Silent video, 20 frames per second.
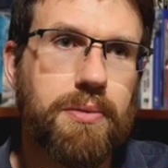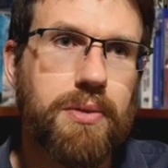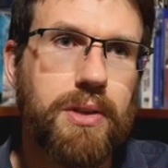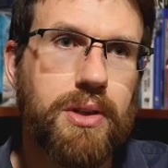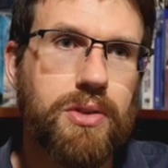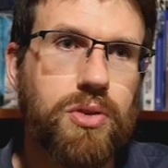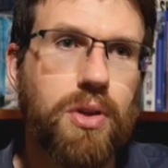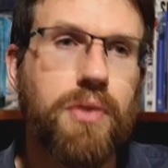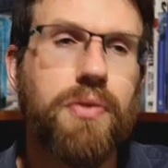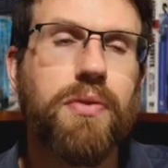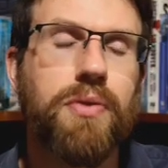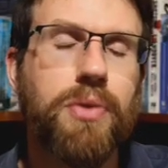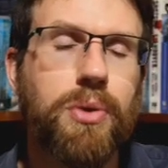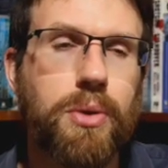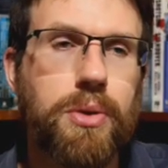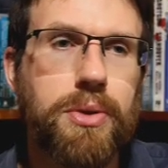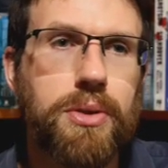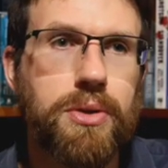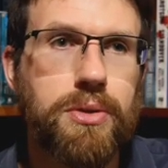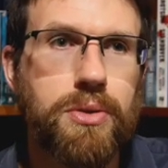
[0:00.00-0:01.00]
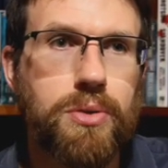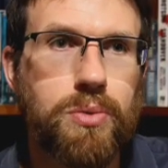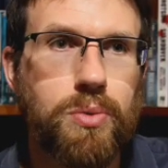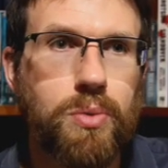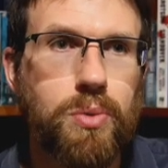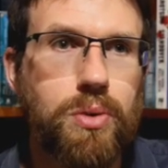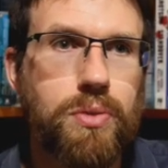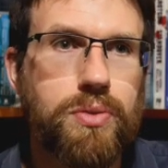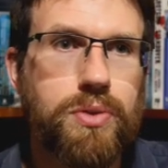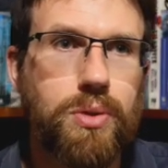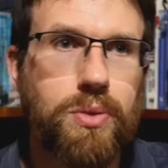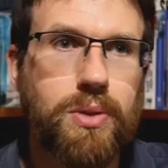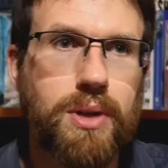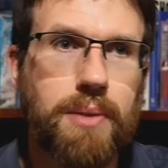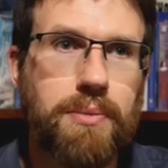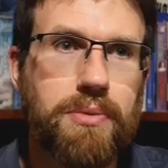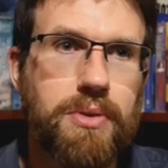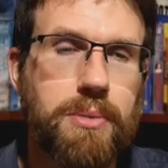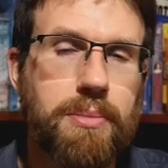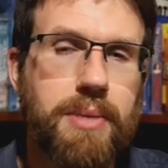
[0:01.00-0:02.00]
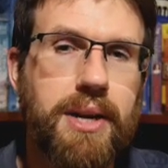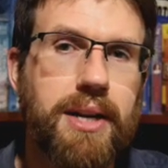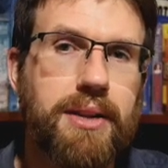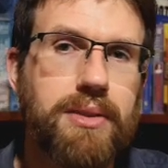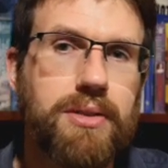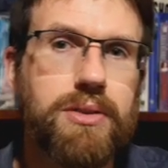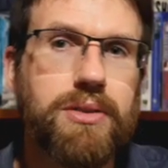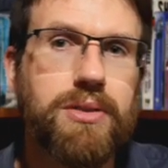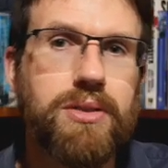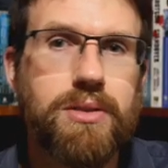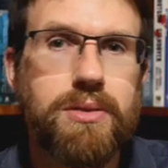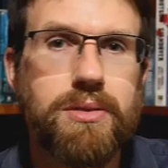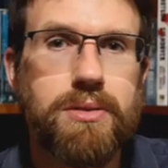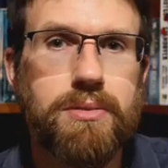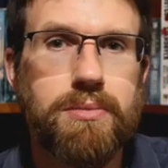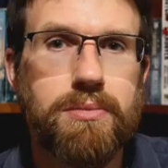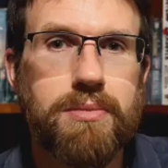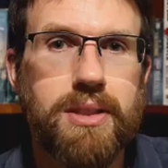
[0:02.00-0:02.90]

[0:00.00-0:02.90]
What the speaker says: it's often thought that the dwarfs all come from the mountains,